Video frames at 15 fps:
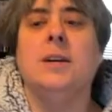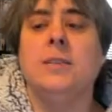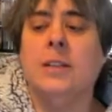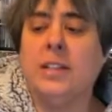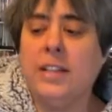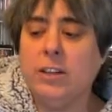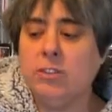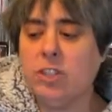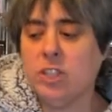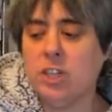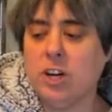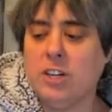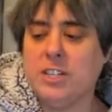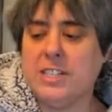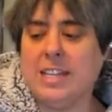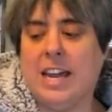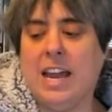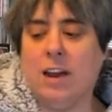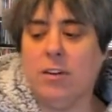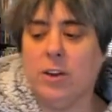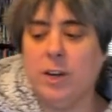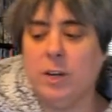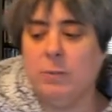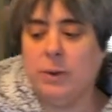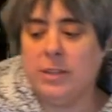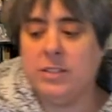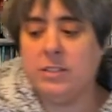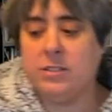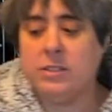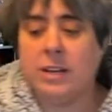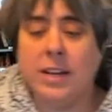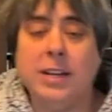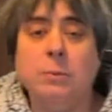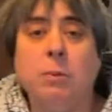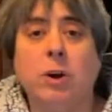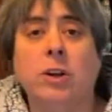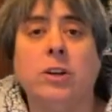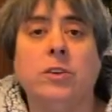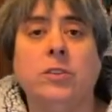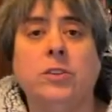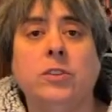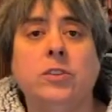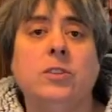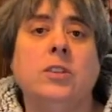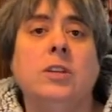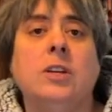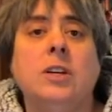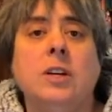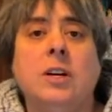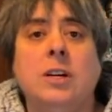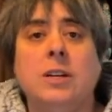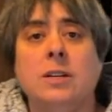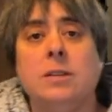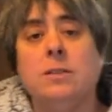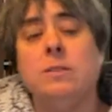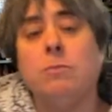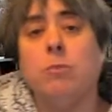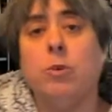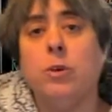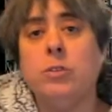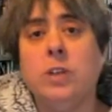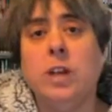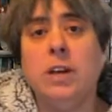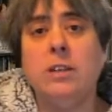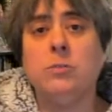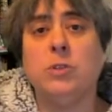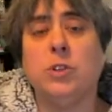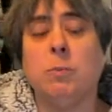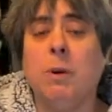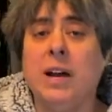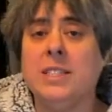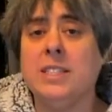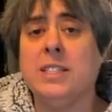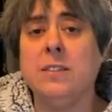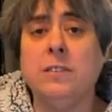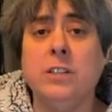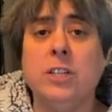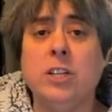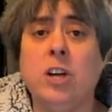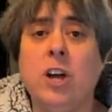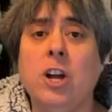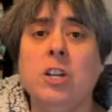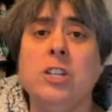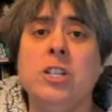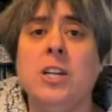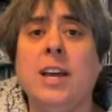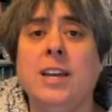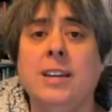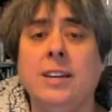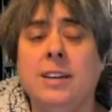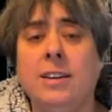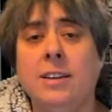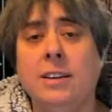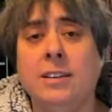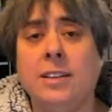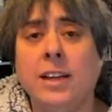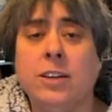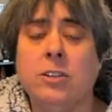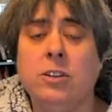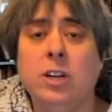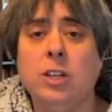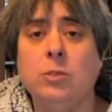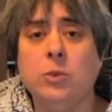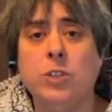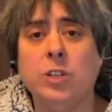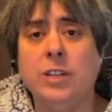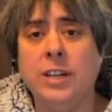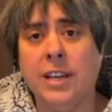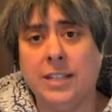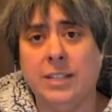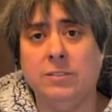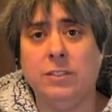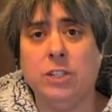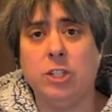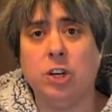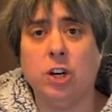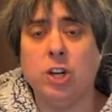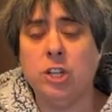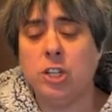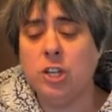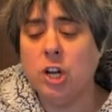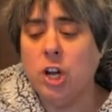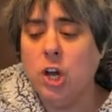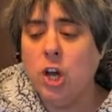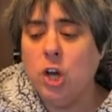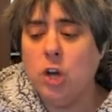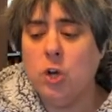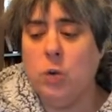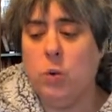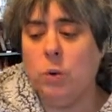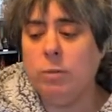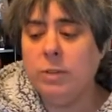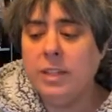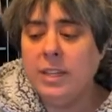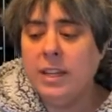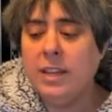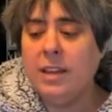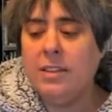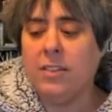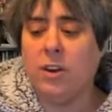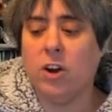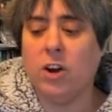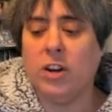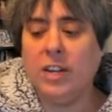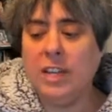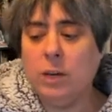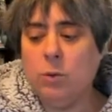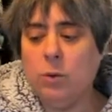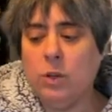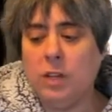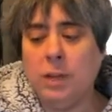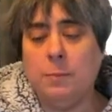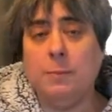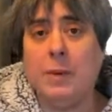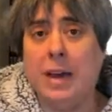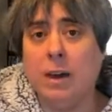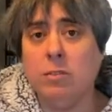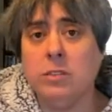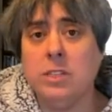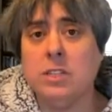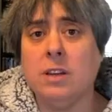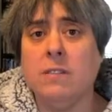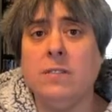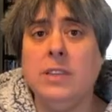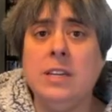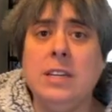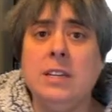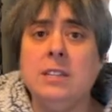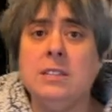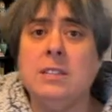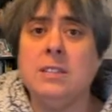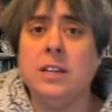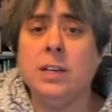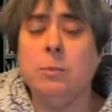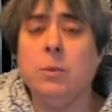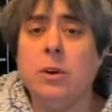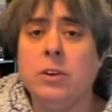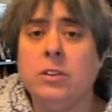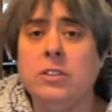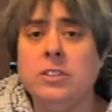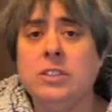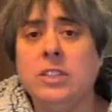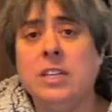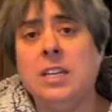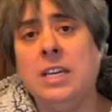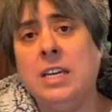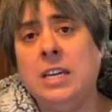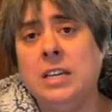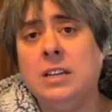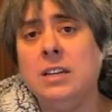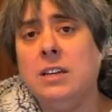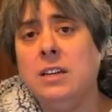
Electric charge is carried by tiny particles, protons, which are positively charged, and electrons, which are negatively charged. Normally, there are equal amounts of these tiny particles in